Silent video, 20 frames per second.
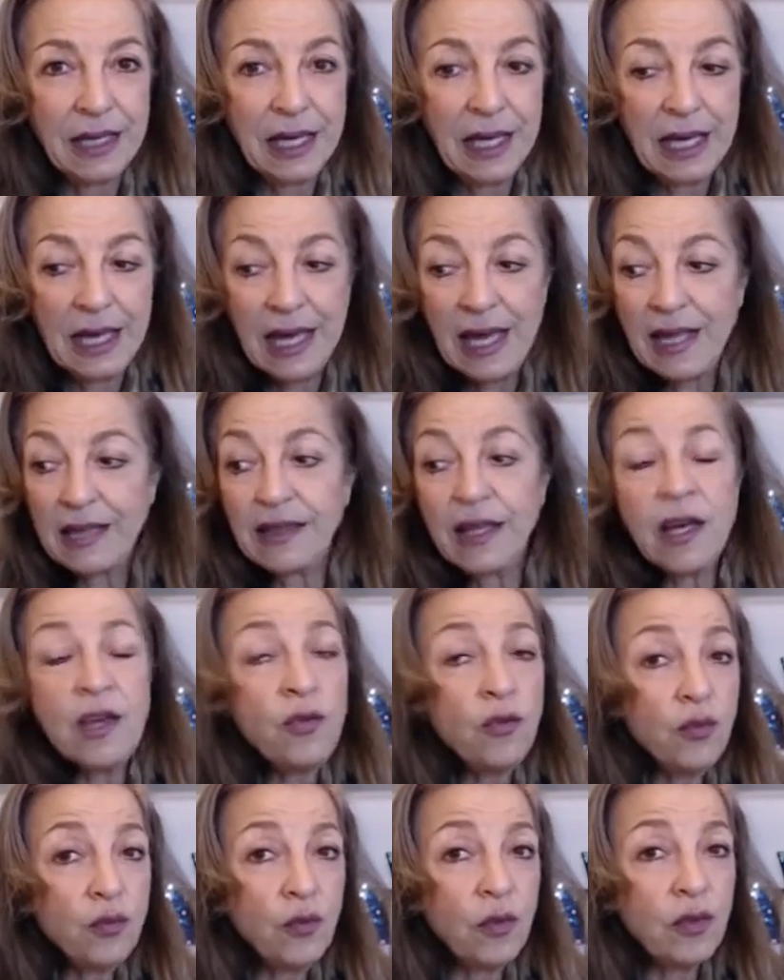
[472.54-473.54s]
and
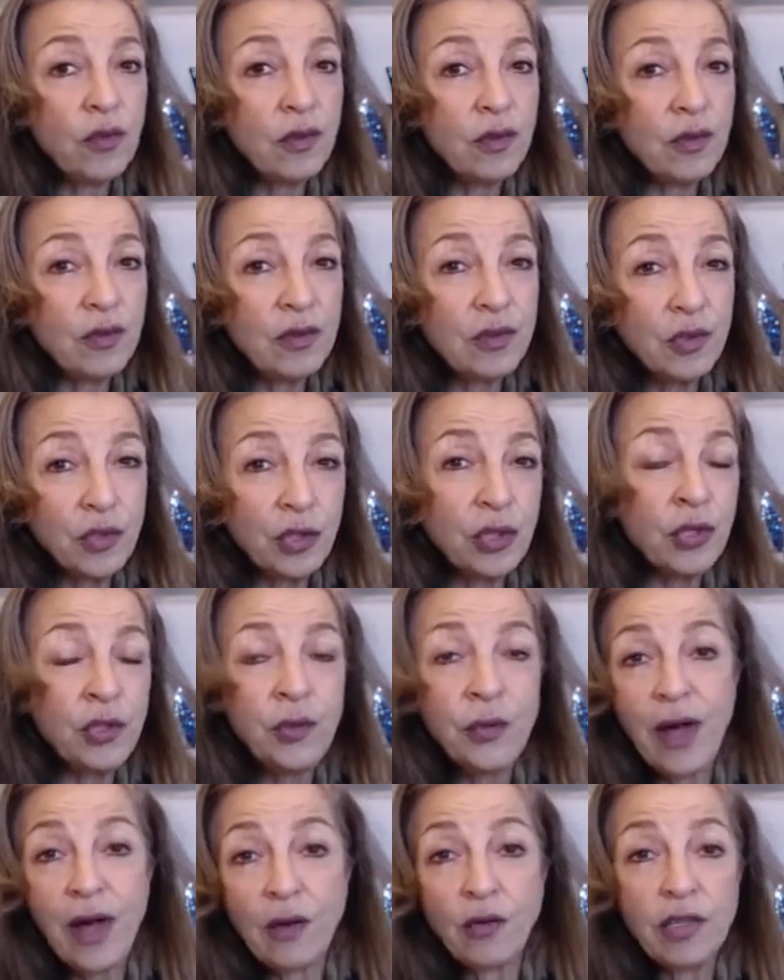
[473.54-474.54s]
then turn
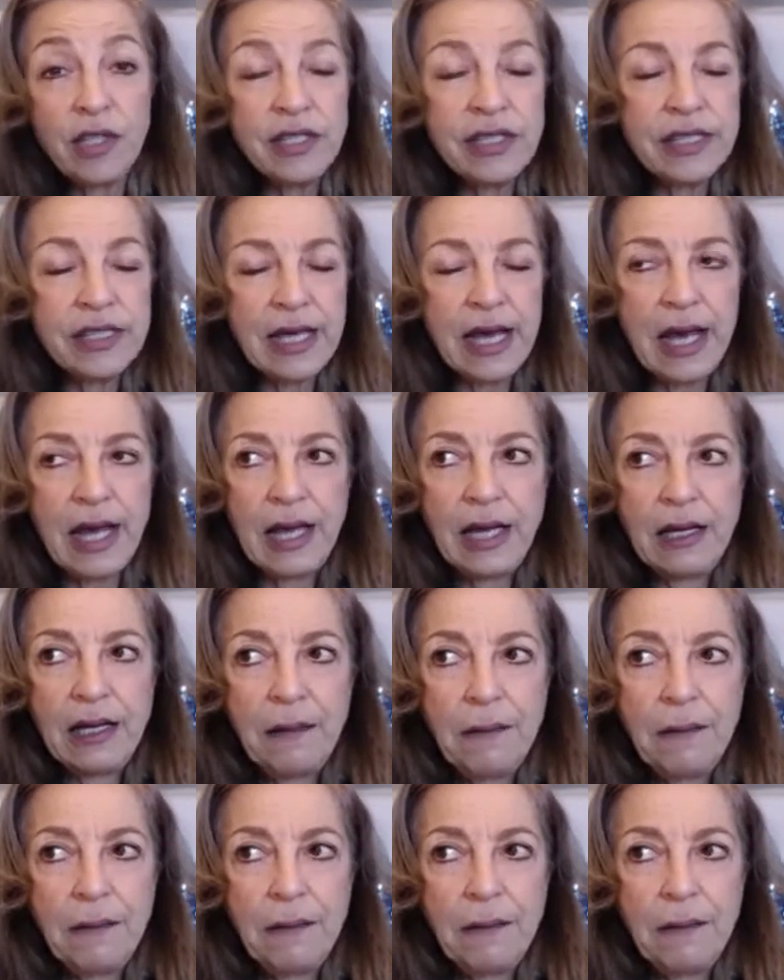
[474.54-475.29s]
around and say